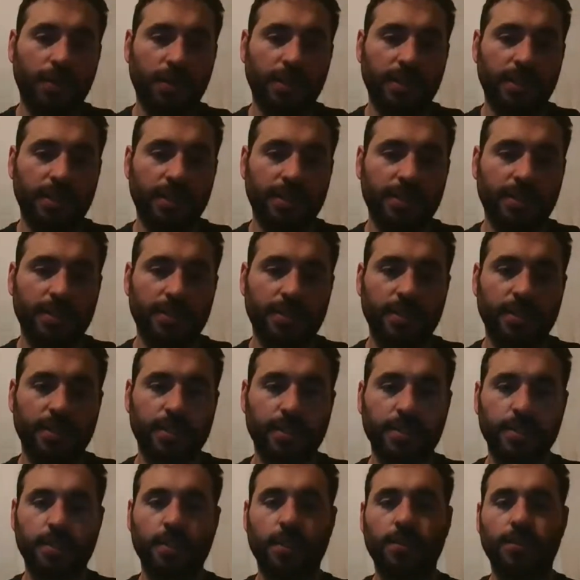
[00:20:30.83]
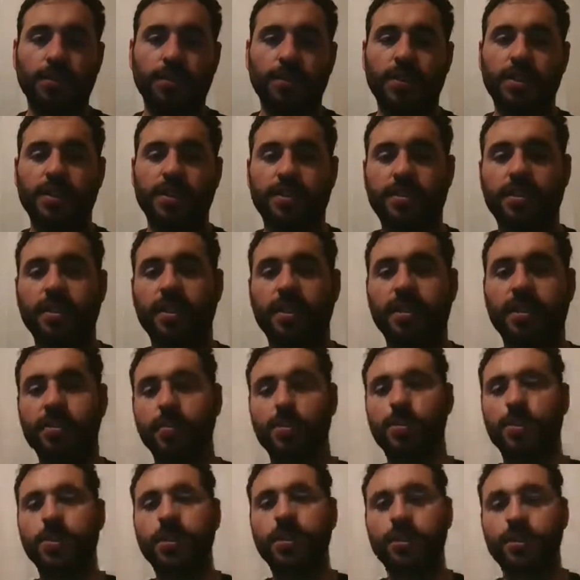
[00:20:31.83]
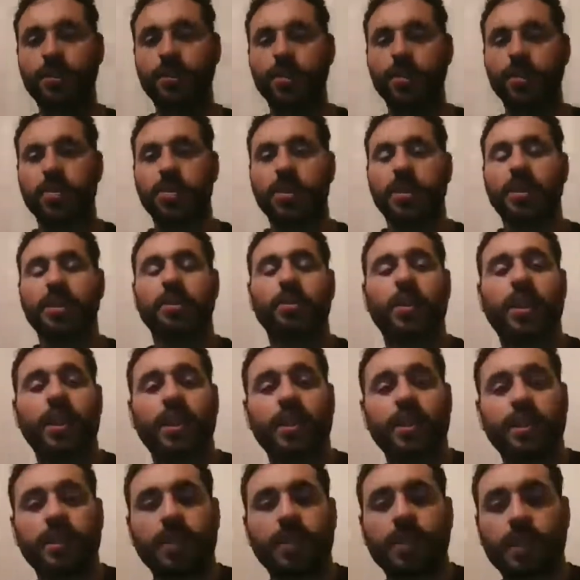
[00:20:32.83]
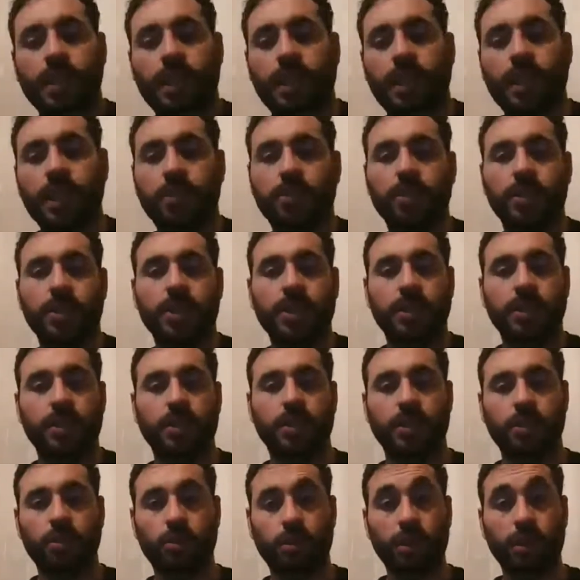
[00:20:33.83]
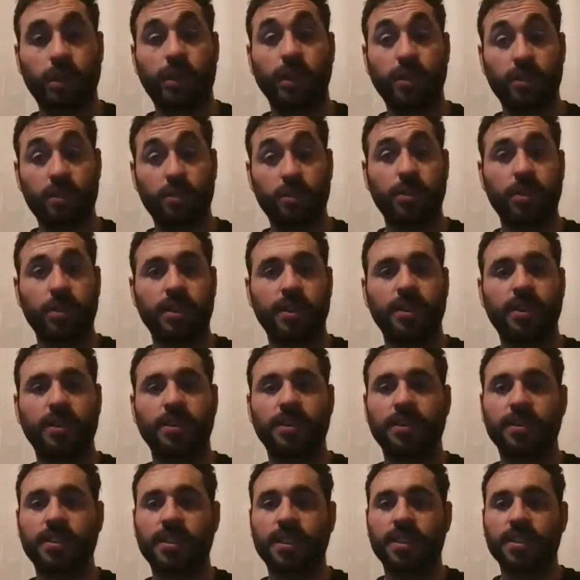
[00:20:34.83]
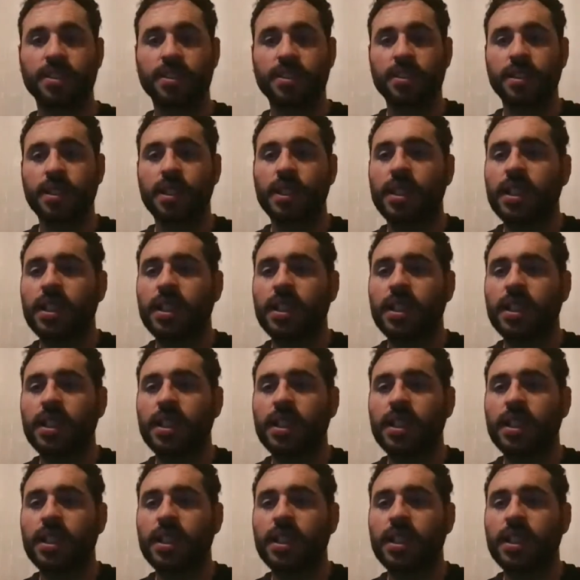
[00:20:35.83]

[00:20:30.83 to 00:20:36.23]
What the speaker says: this dyno printout, and you can actually relate to it and understand.